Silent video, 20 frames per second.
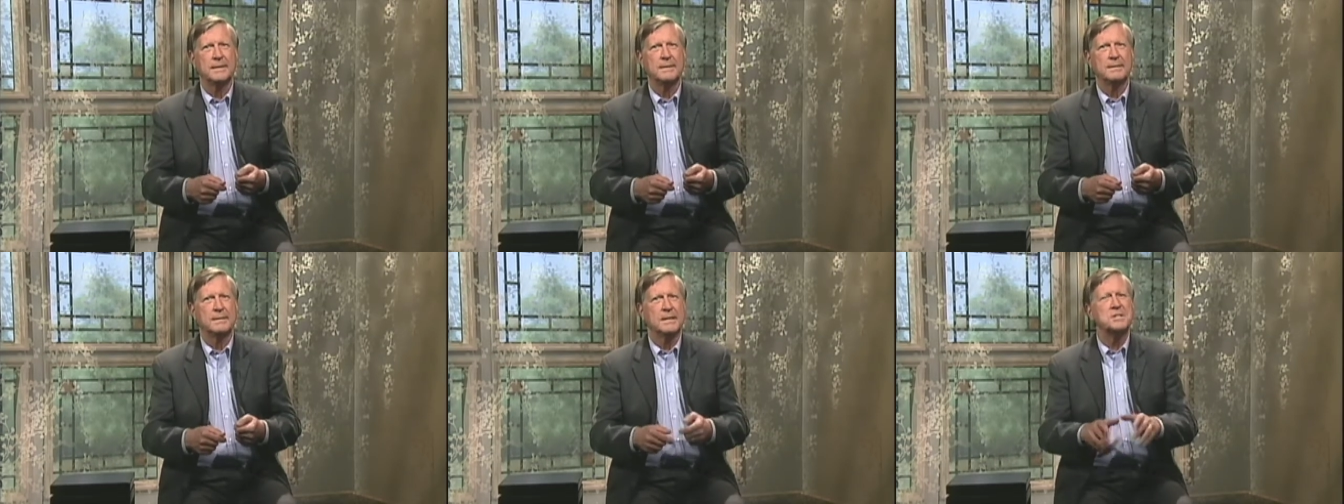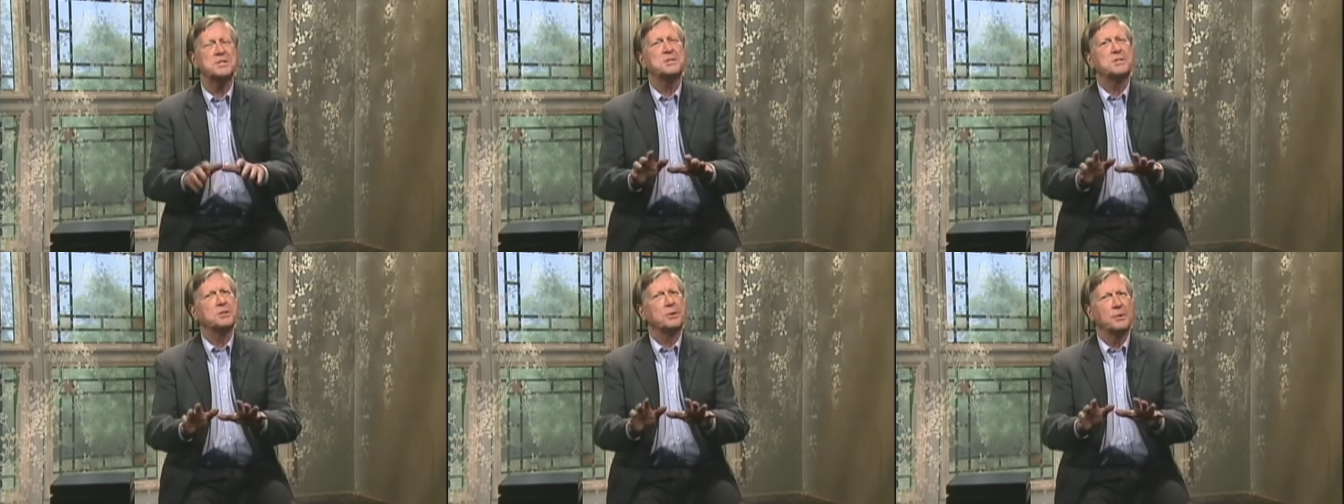This
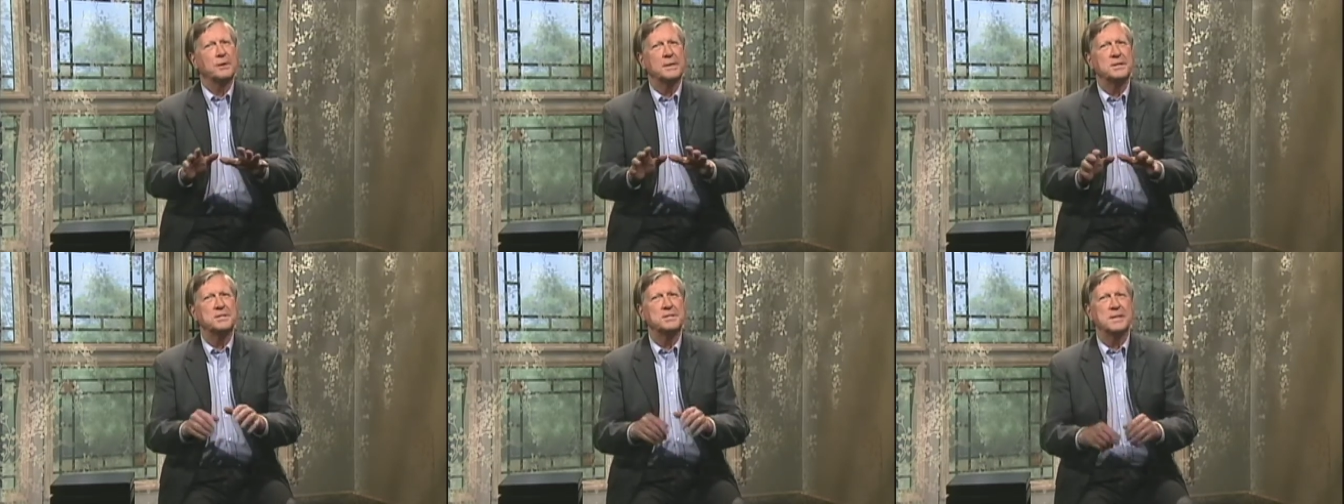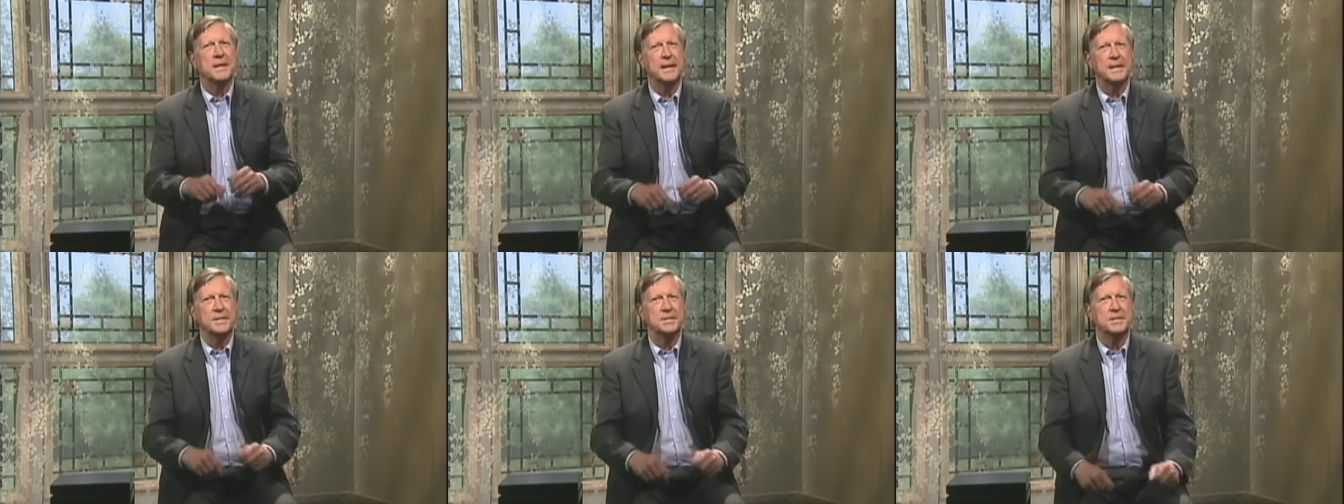story
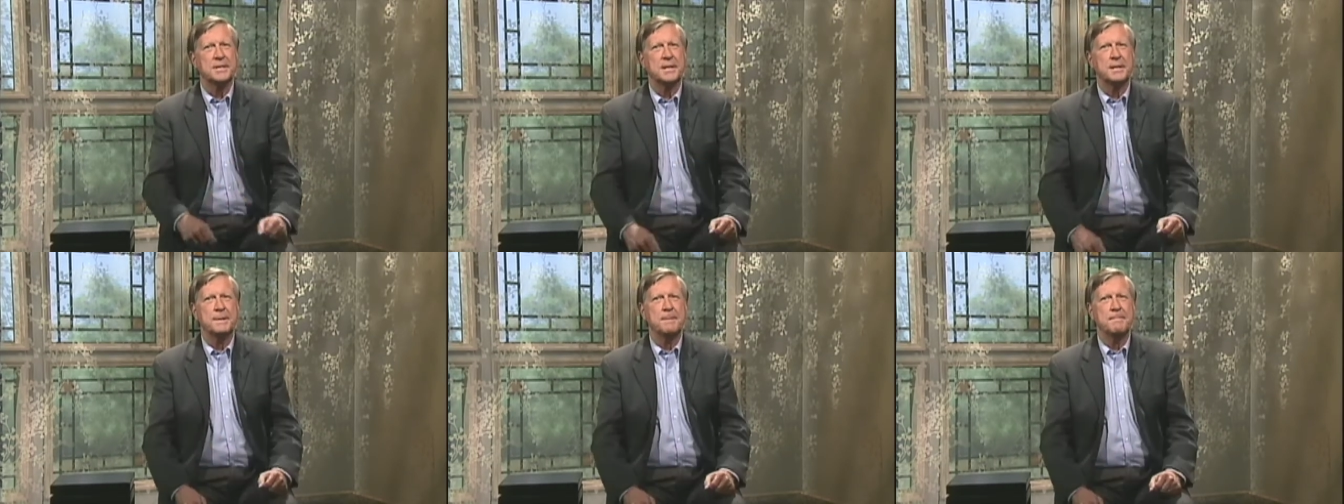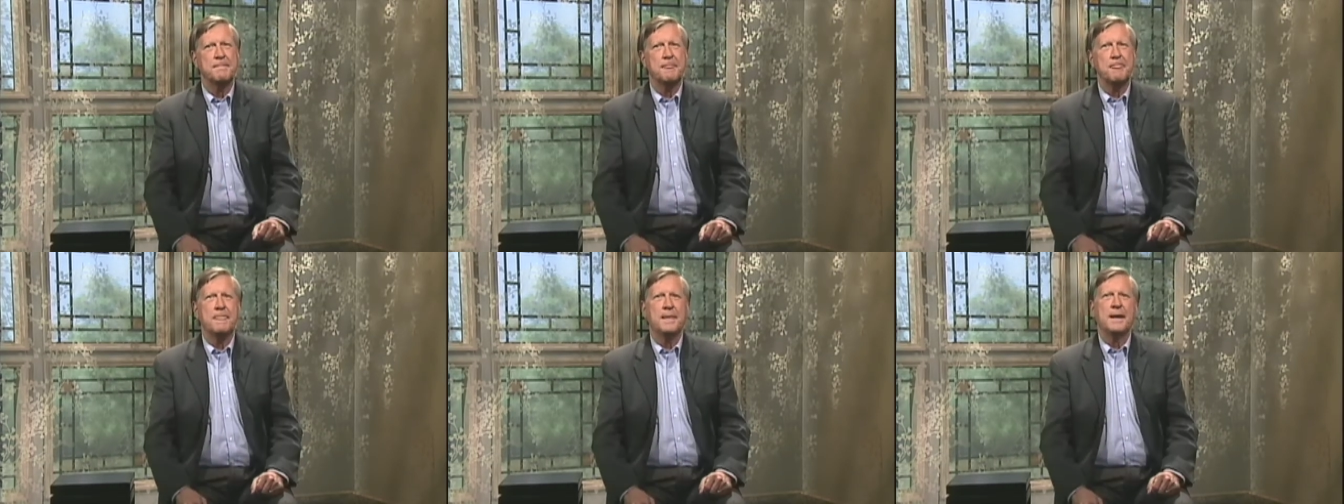says
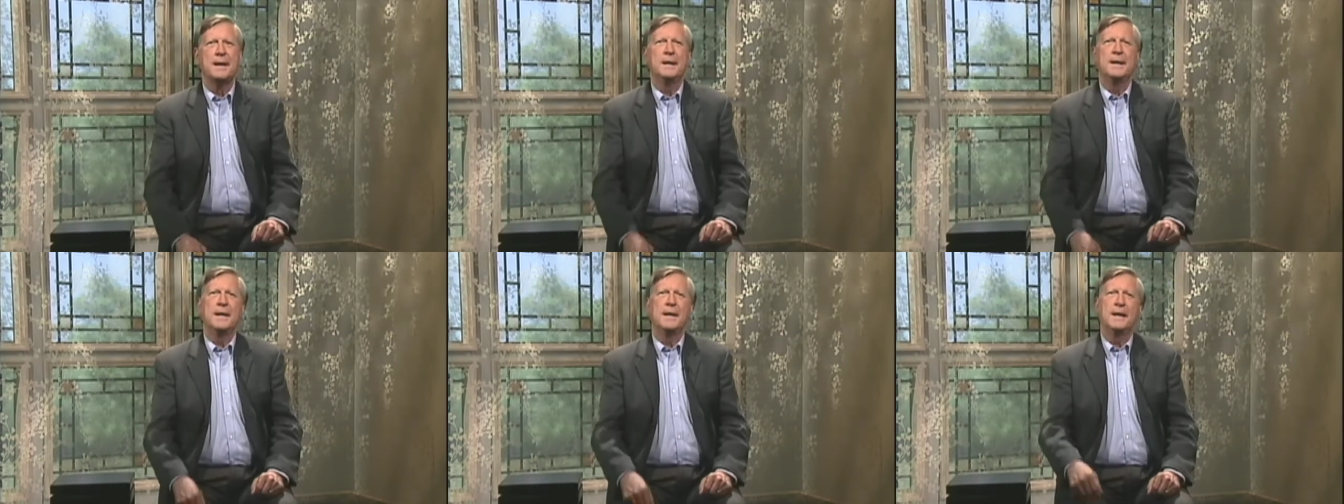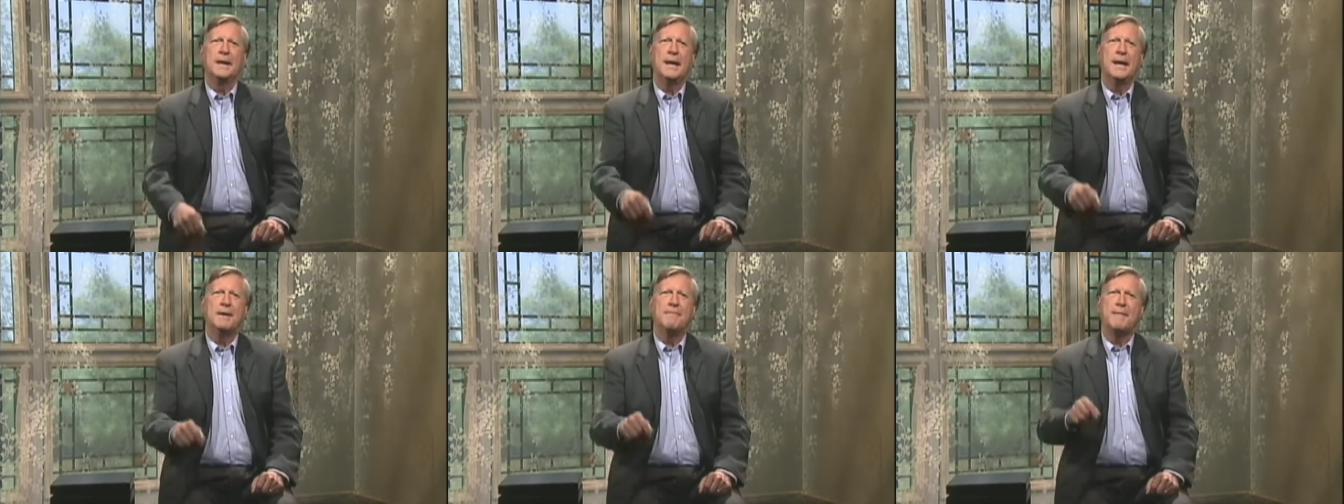
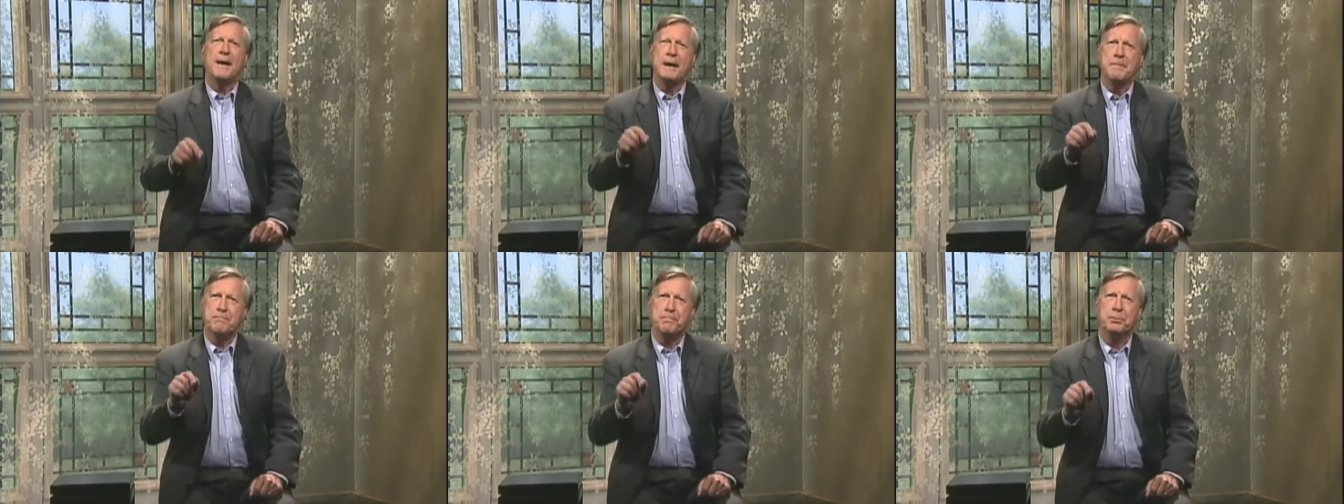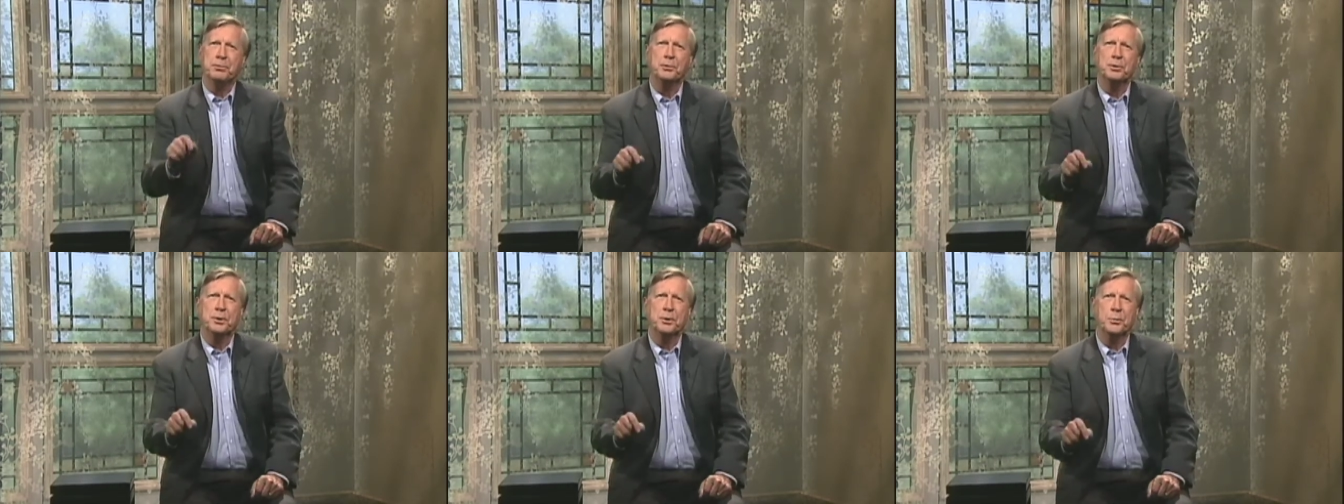if a
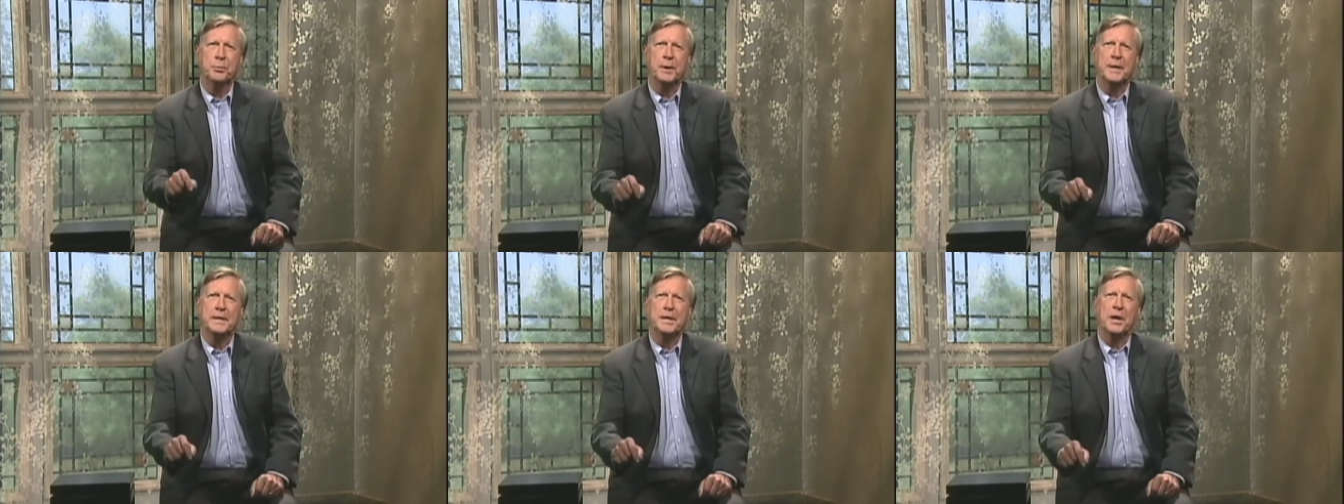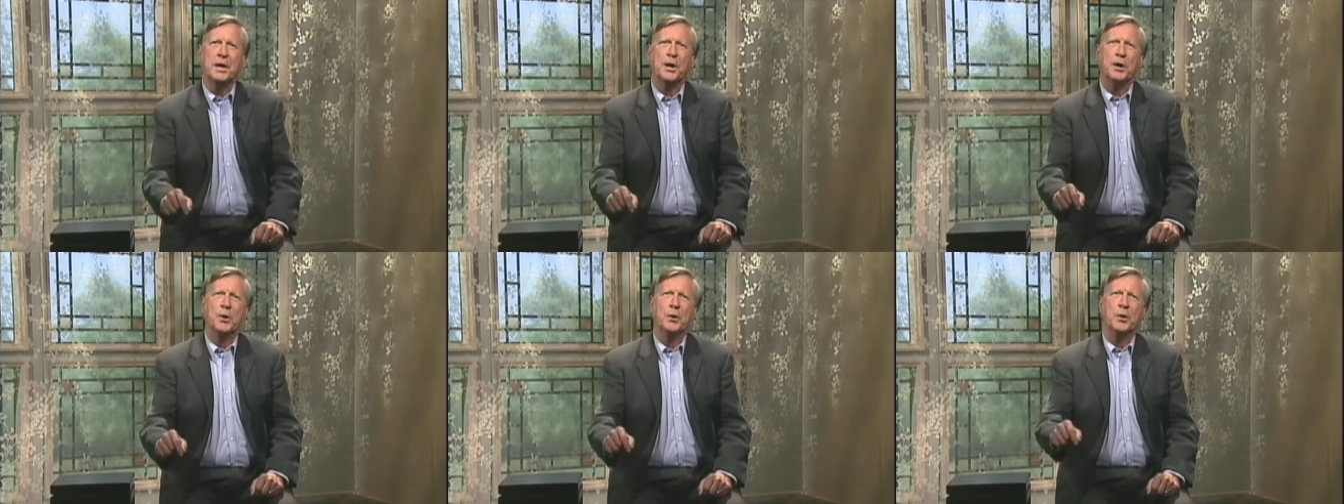poor
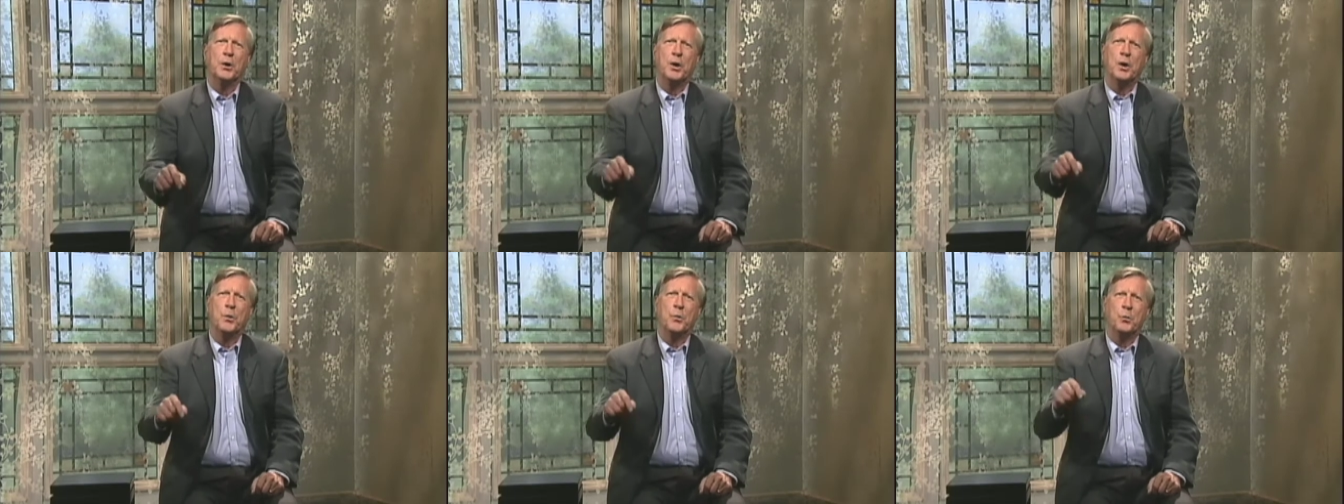widow